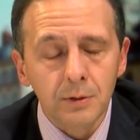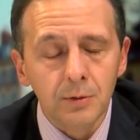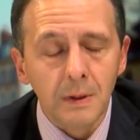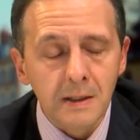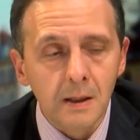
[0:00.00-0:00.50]

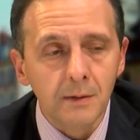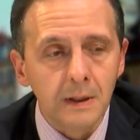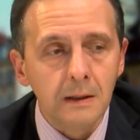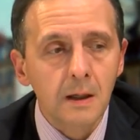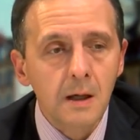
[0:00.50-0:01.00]
to myself
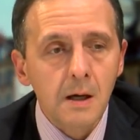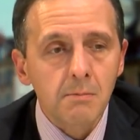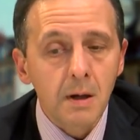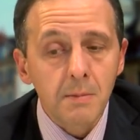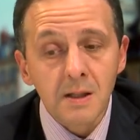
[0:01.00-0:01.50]
that
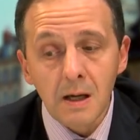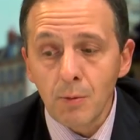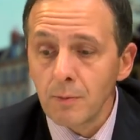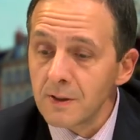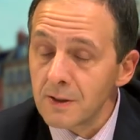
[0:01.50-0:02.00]
maybe
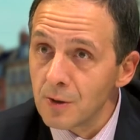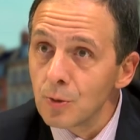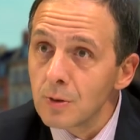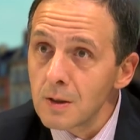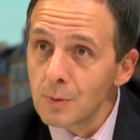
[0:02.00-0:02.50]
some of the
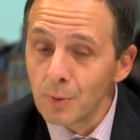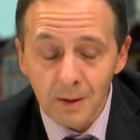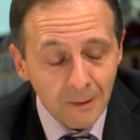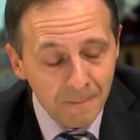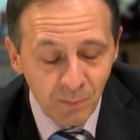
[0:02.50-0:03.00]
students will